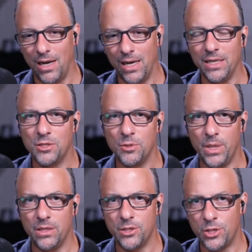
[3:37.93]
I get to
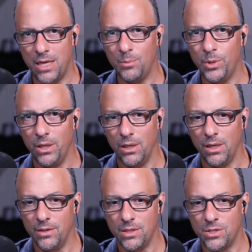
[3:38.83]
be the champion.
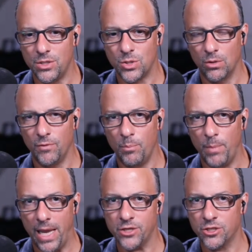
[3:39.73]
I, this is sort of a
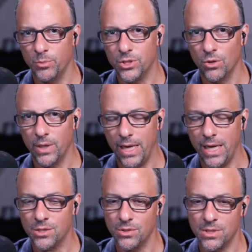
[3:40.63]
masturbatory
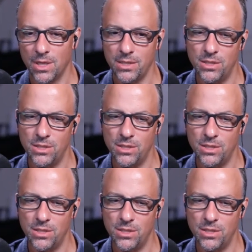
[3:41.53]
exercise.